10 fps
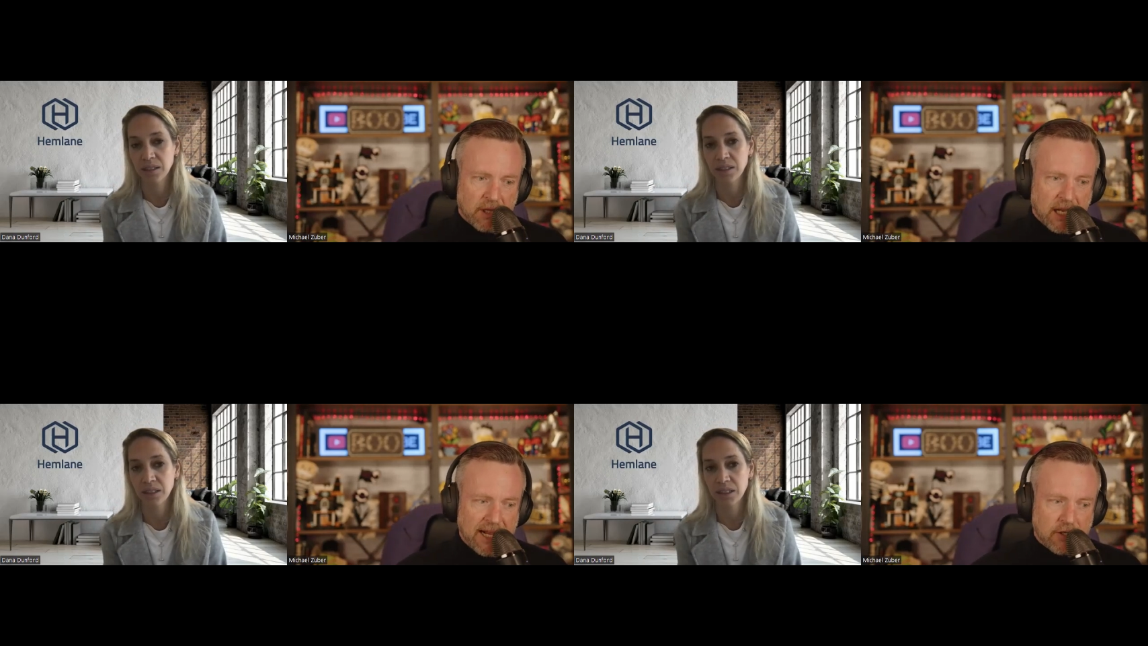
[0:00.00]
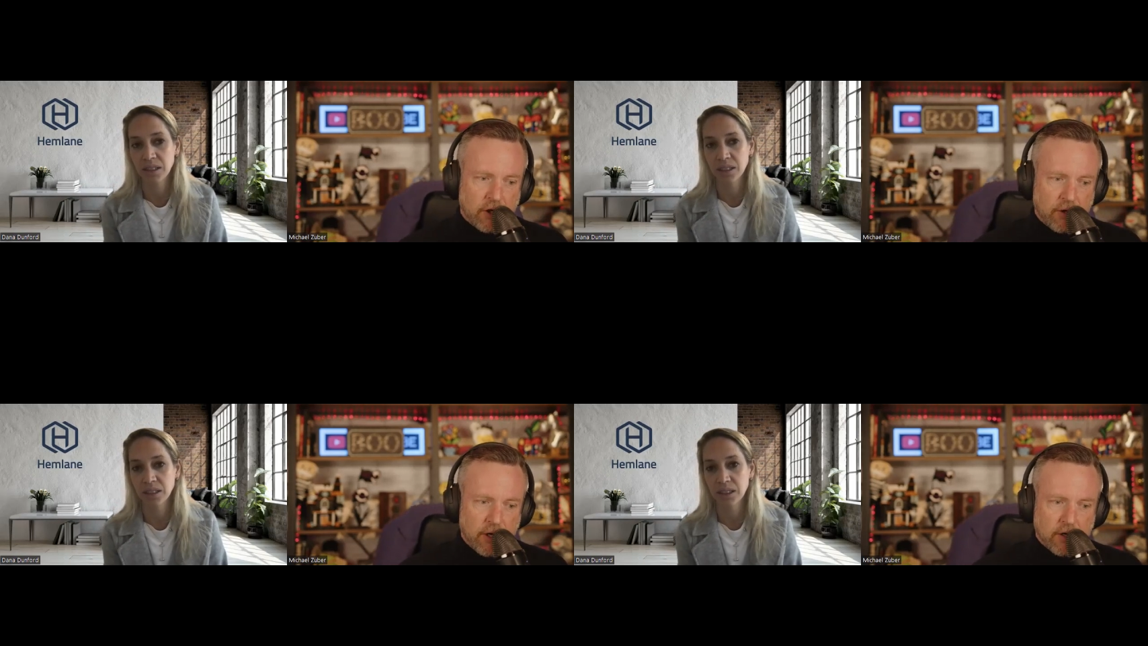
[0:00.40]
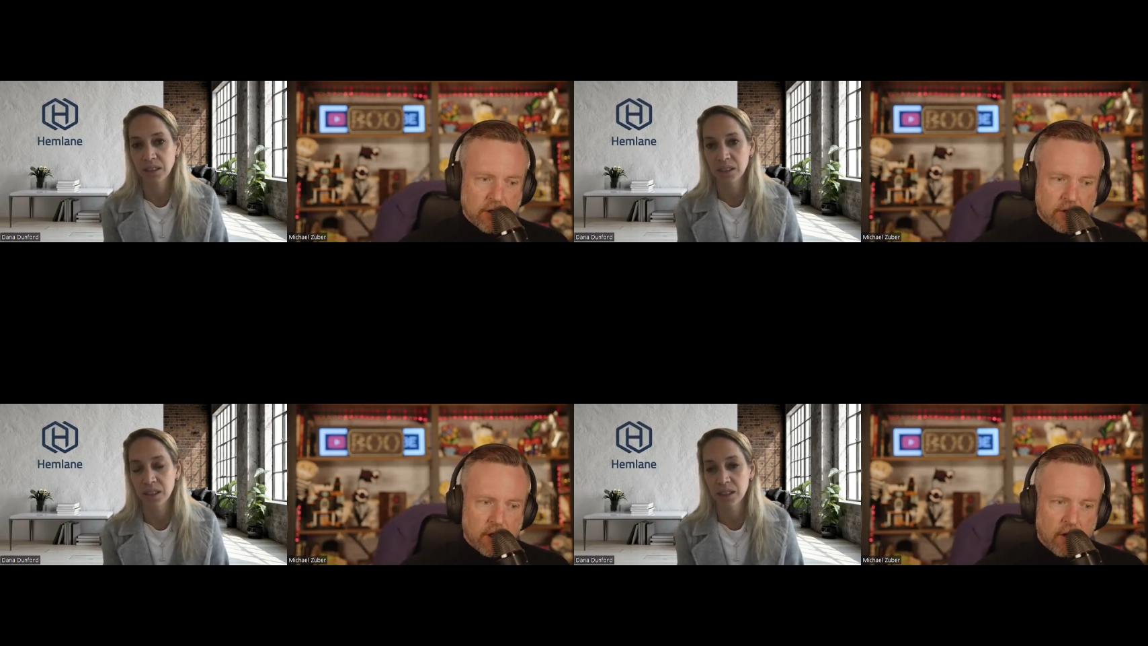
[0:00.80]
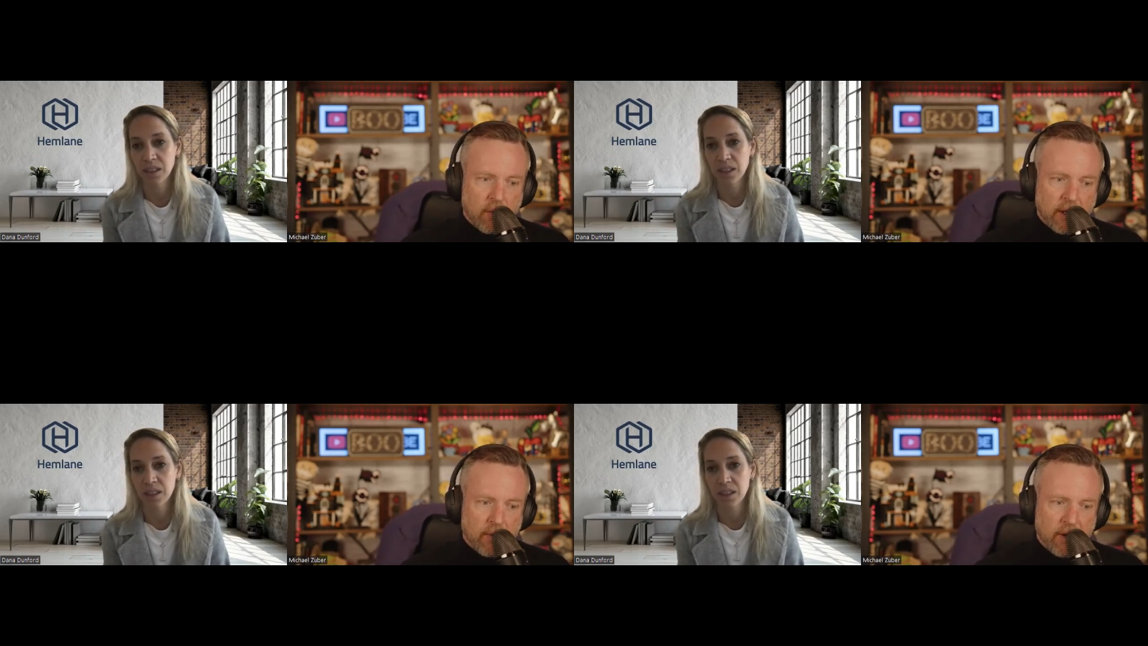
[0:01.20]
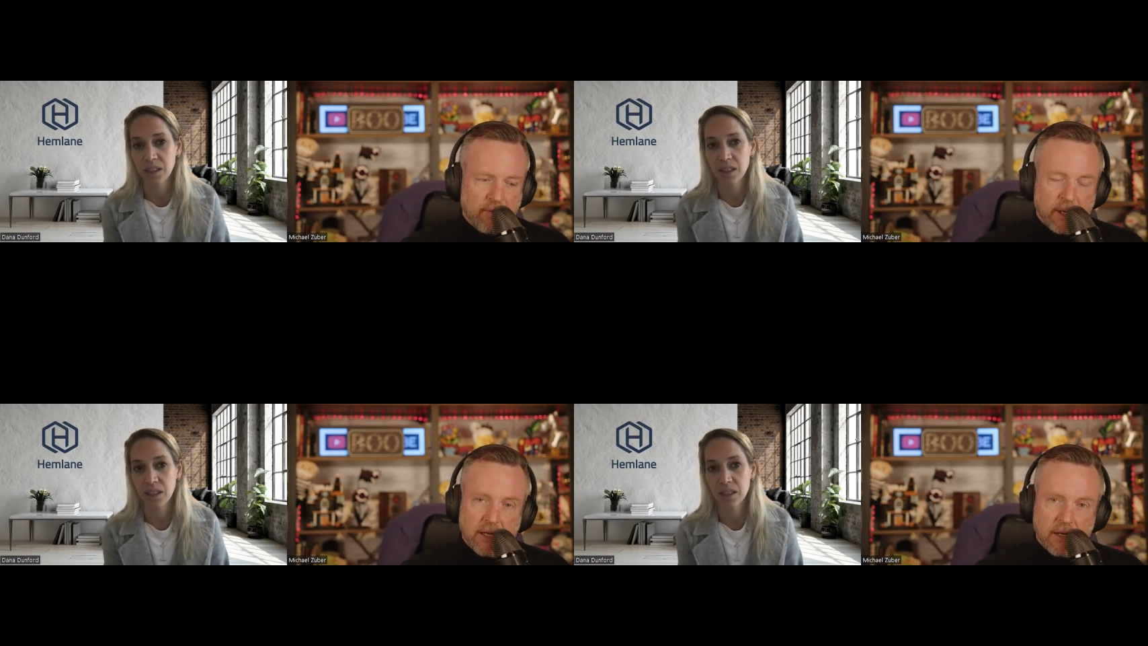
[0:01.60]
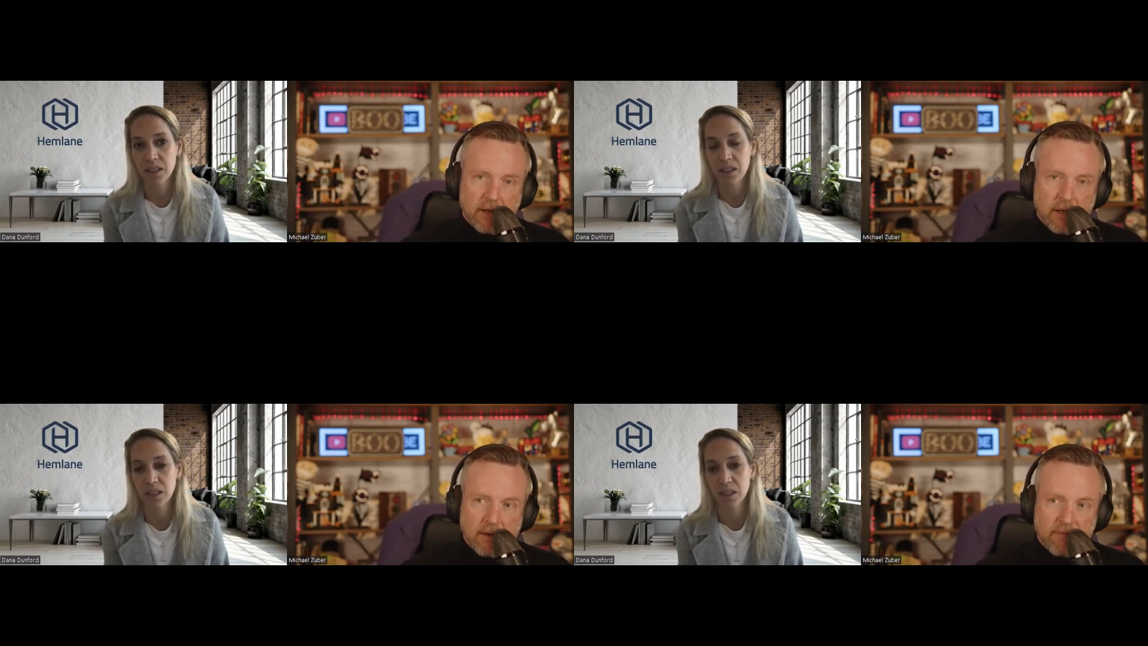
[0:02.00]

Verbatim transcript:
Speaker 1: But the last two years or so, we, we've been in a,